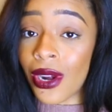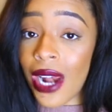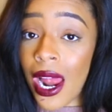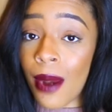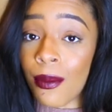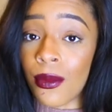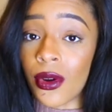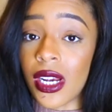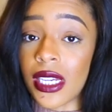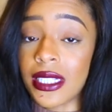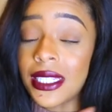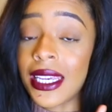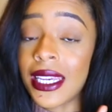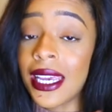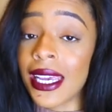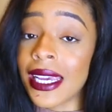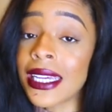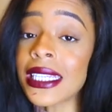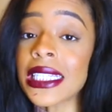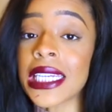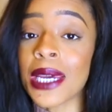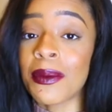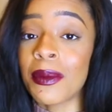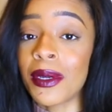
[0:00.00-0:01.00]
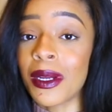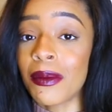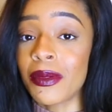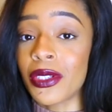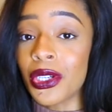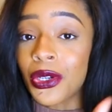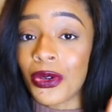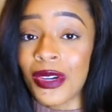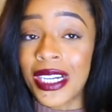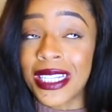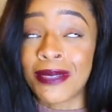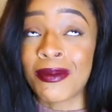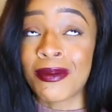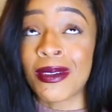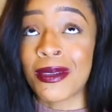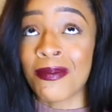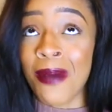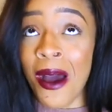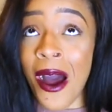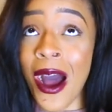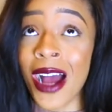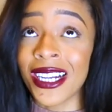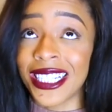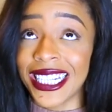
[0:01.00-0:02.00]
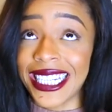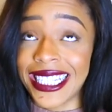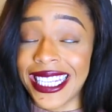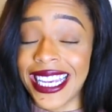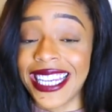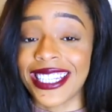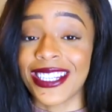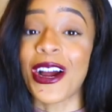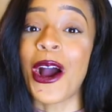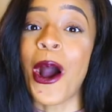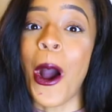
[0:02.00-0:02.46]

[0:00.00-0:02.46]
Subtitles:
glamorous. It is coming up to Christmas party season.